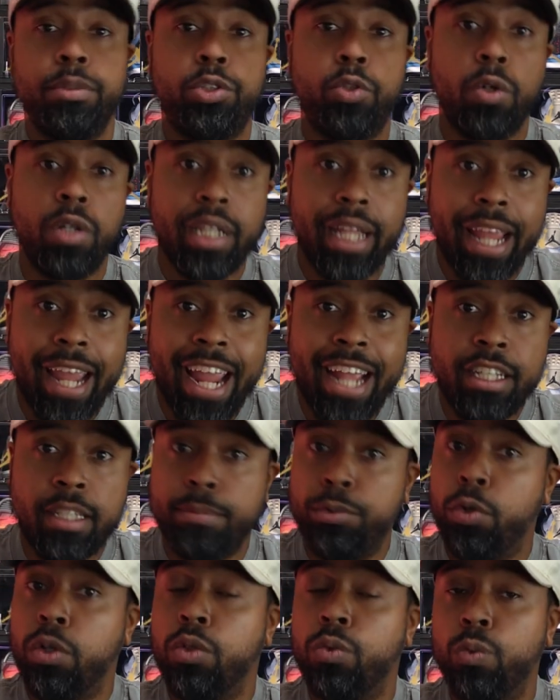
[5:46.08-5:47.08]
Jordan 8s
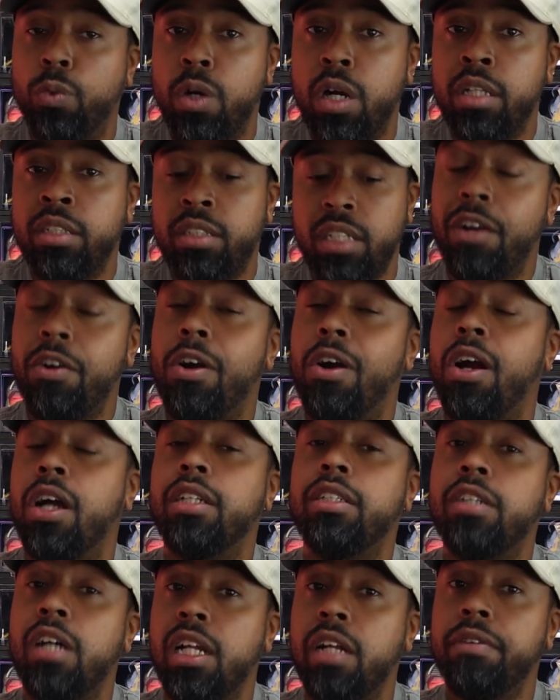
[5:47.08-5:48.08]
and Jordan 1s, there are a
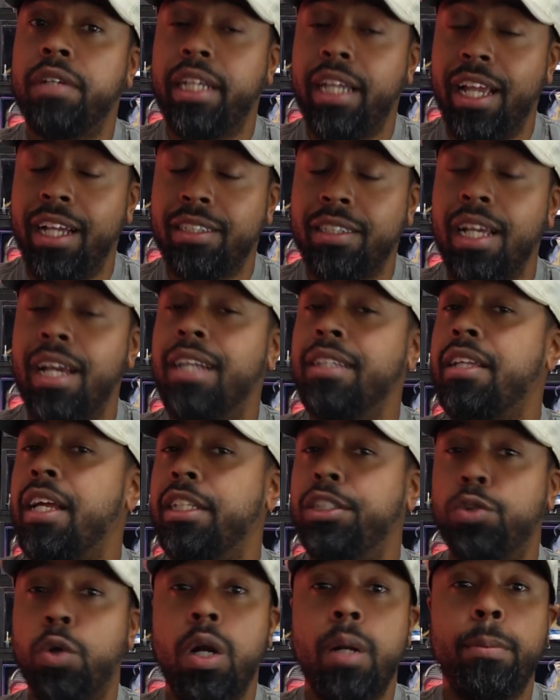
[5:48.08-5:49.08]
ton of kicks that
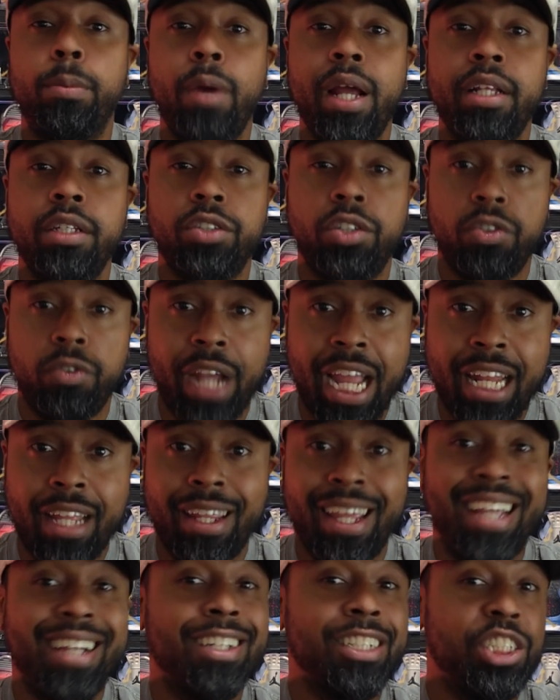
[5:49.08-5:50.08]
Jordan Brand has
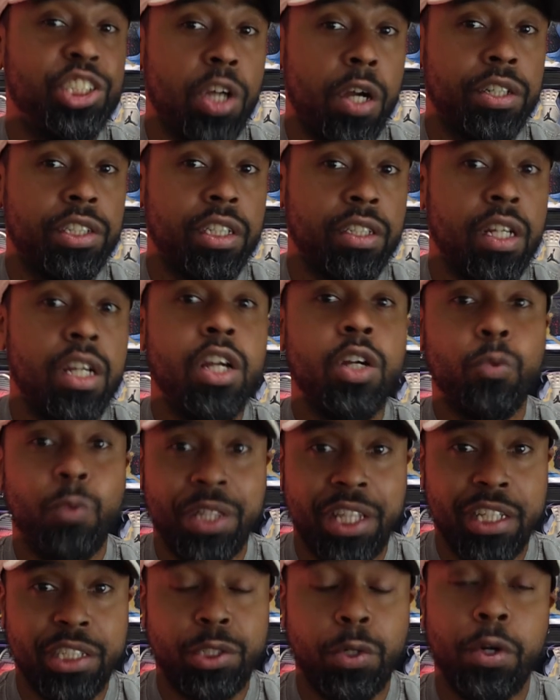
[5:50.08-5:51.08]
created in conjunction
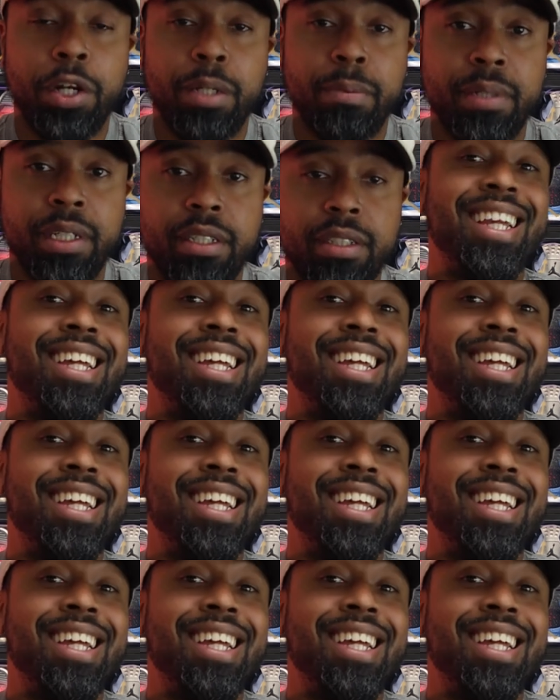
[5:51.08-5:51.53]
with this tournament.